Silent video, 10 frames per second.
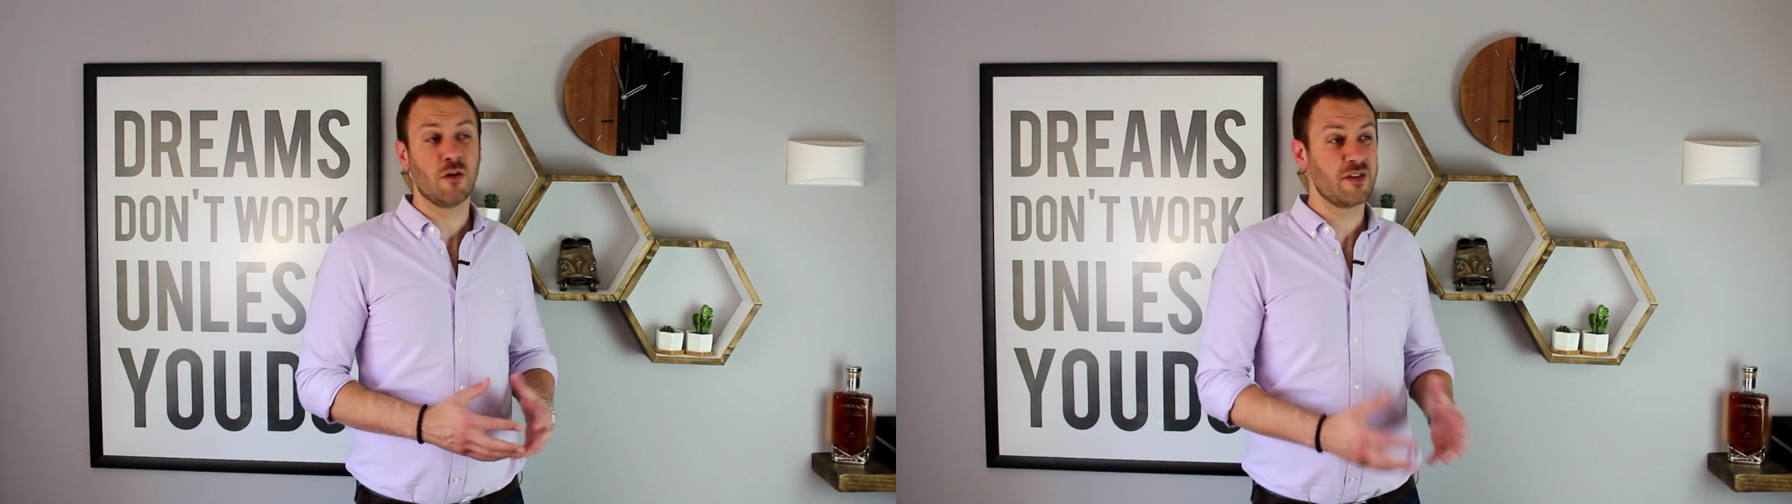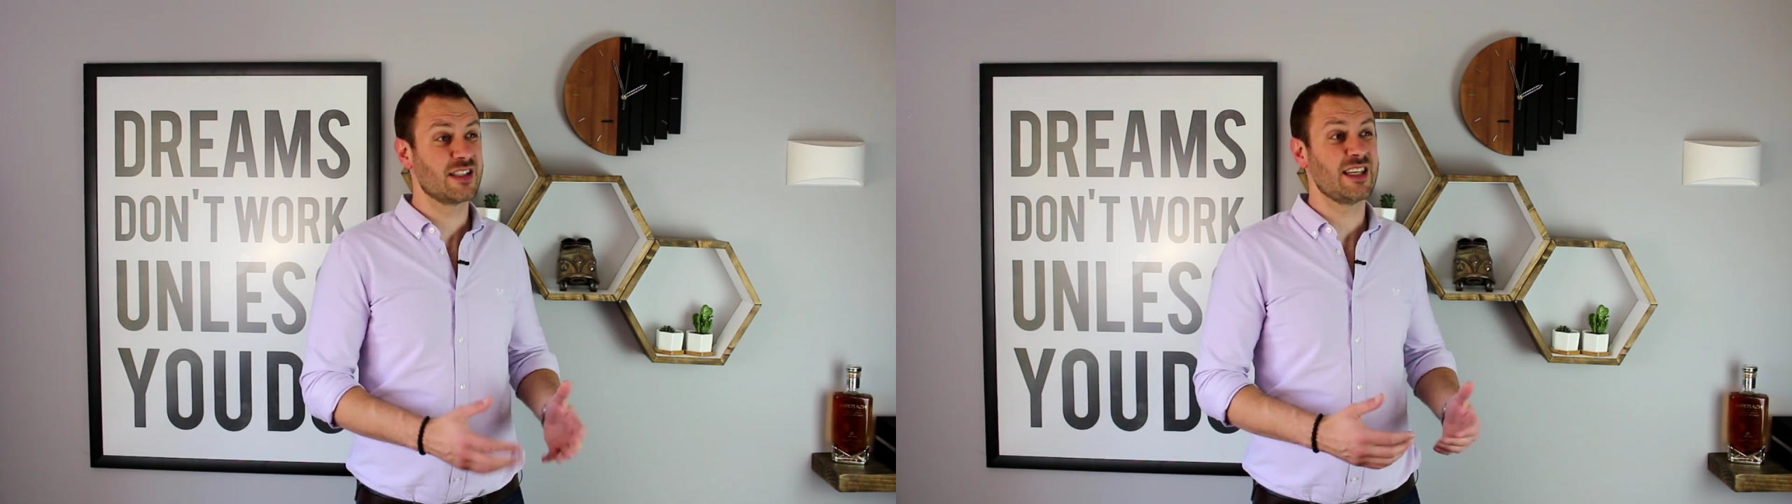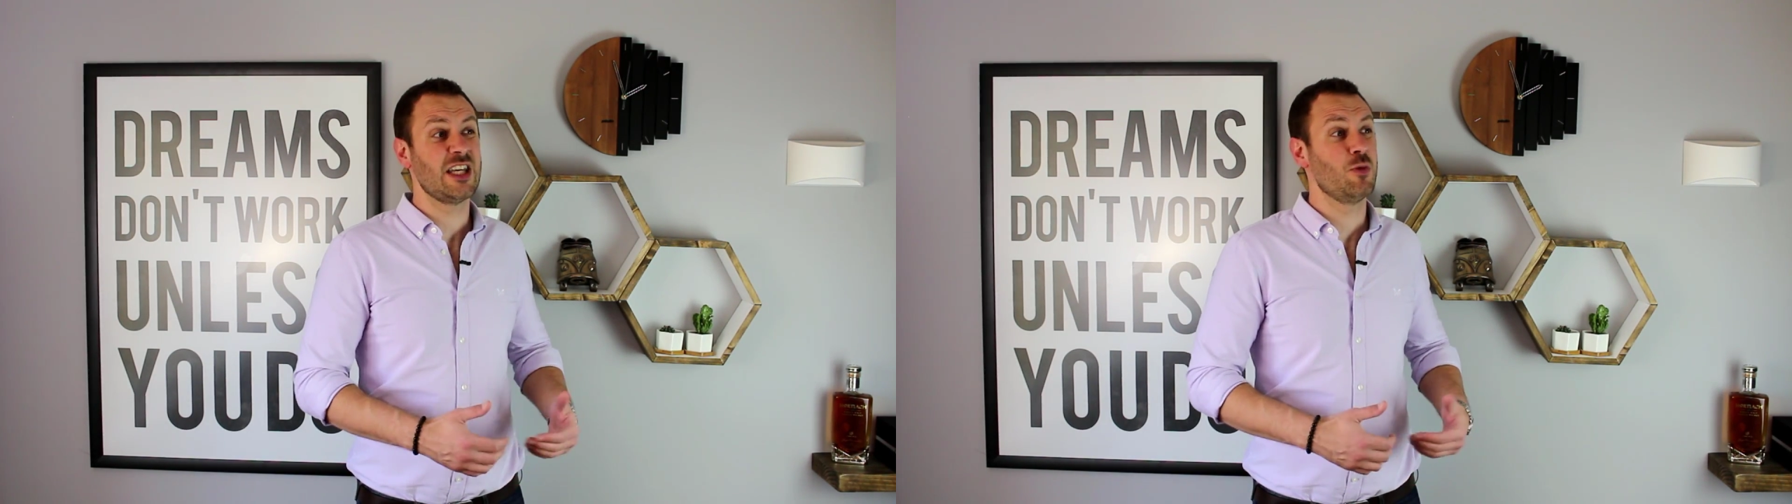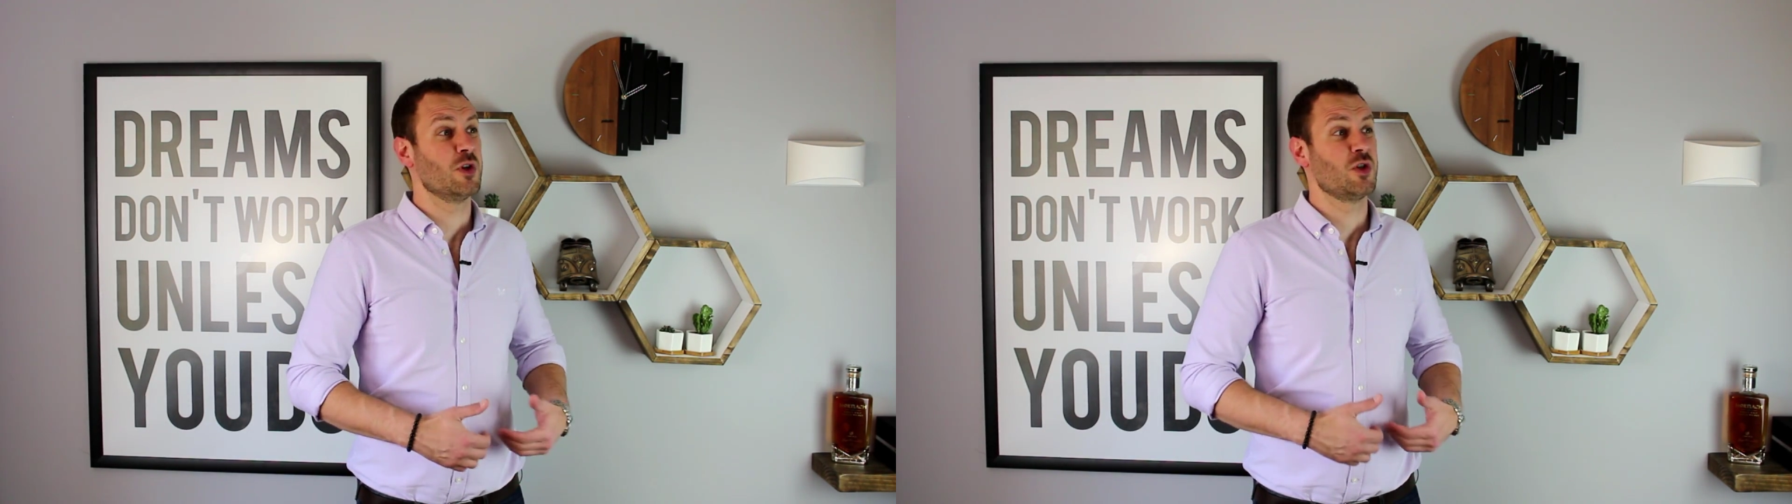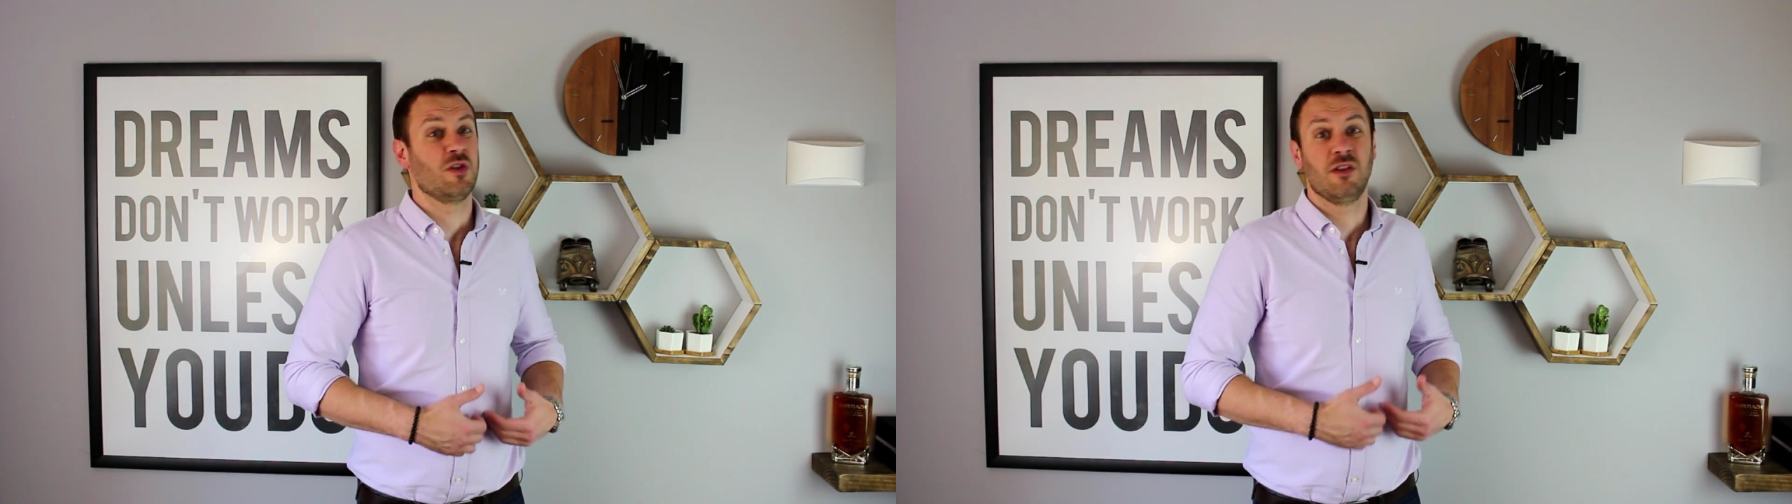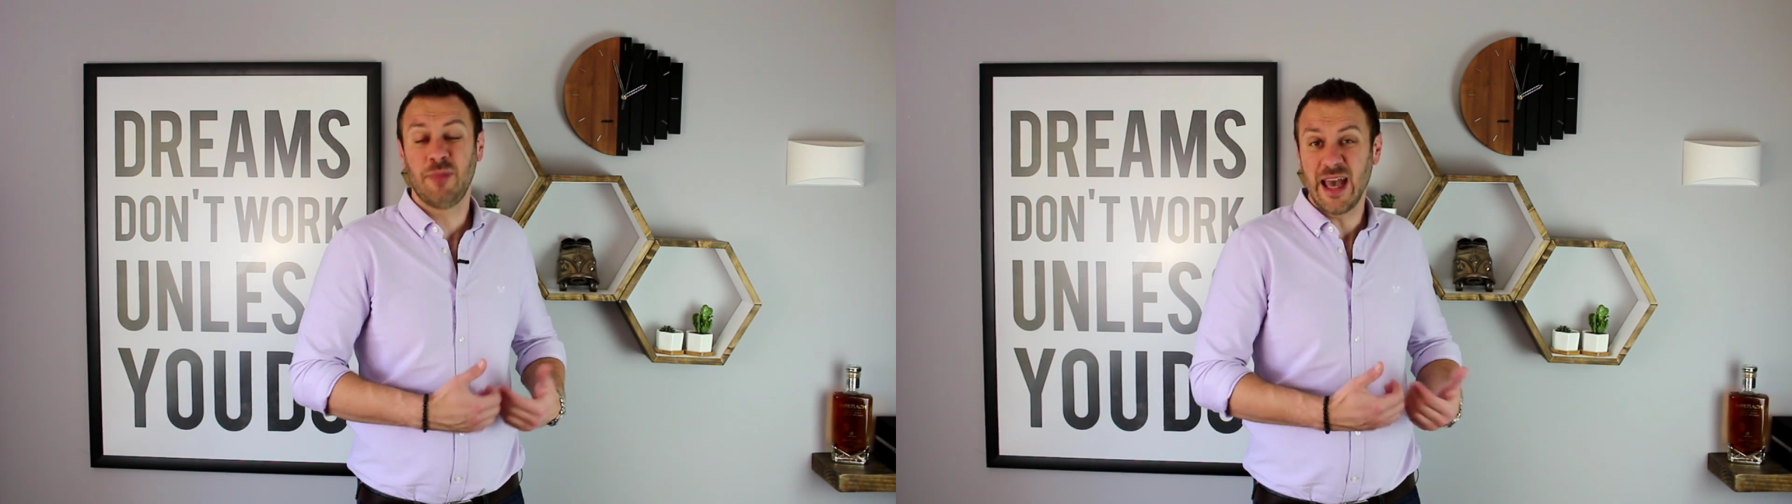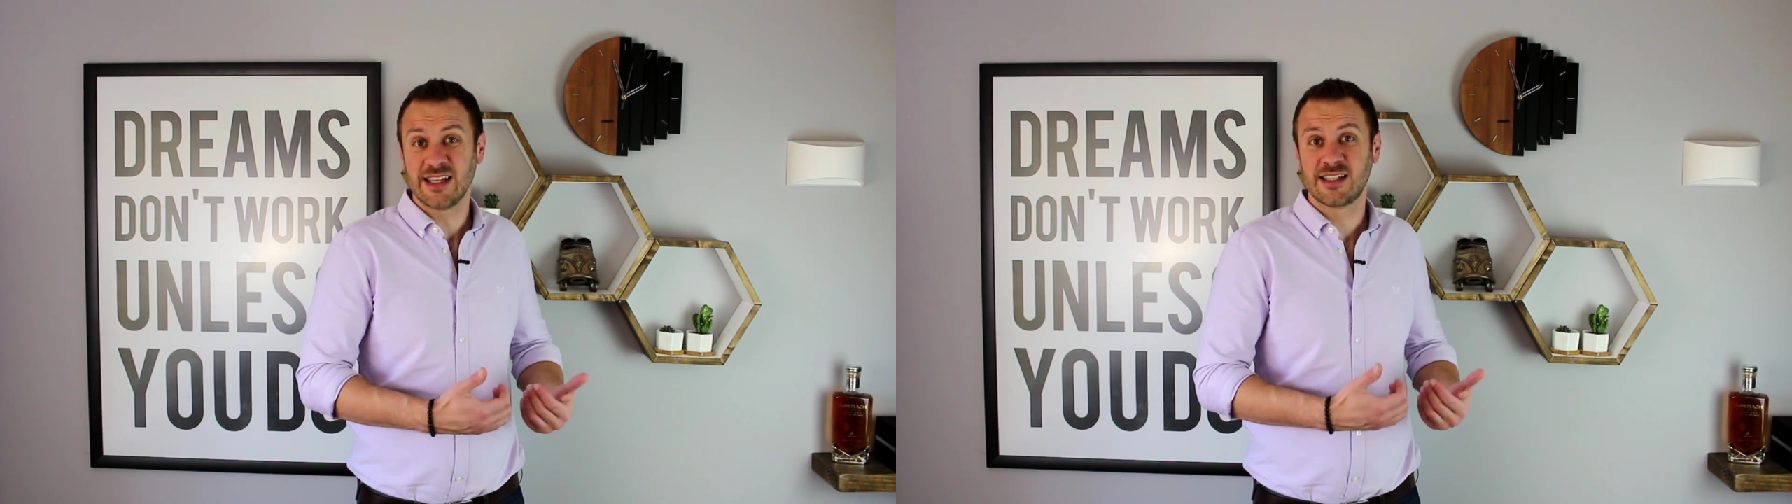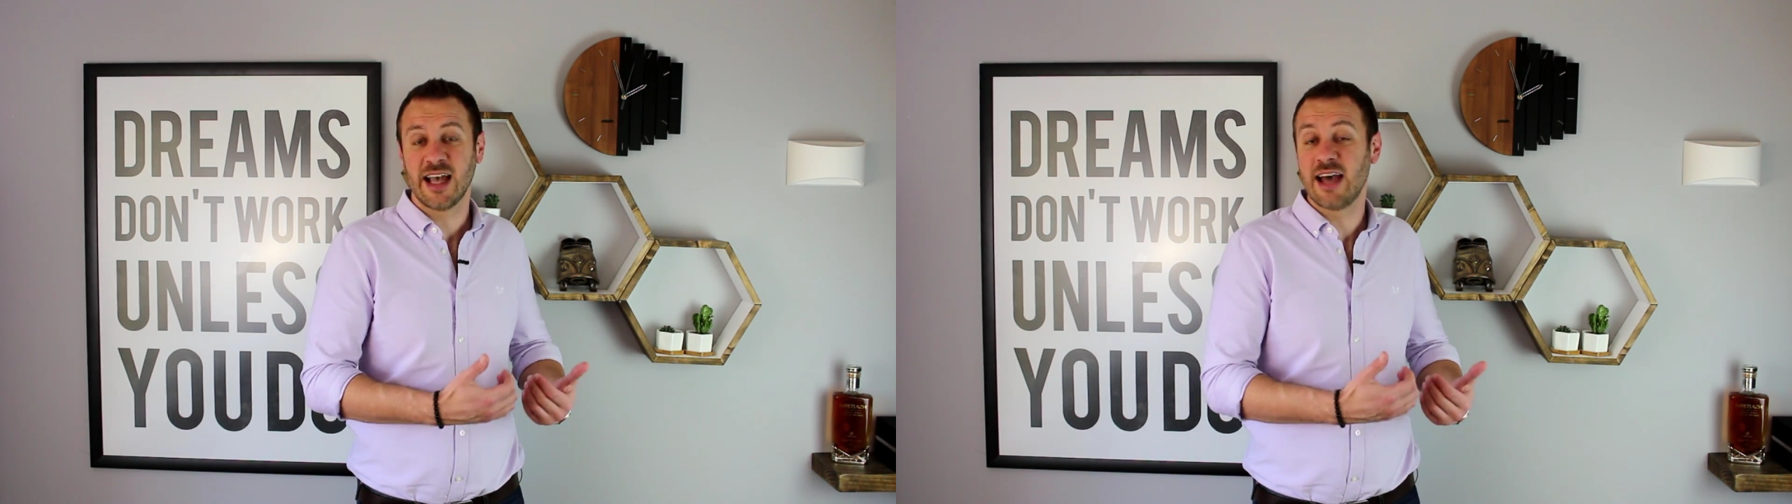Obviously, he was the best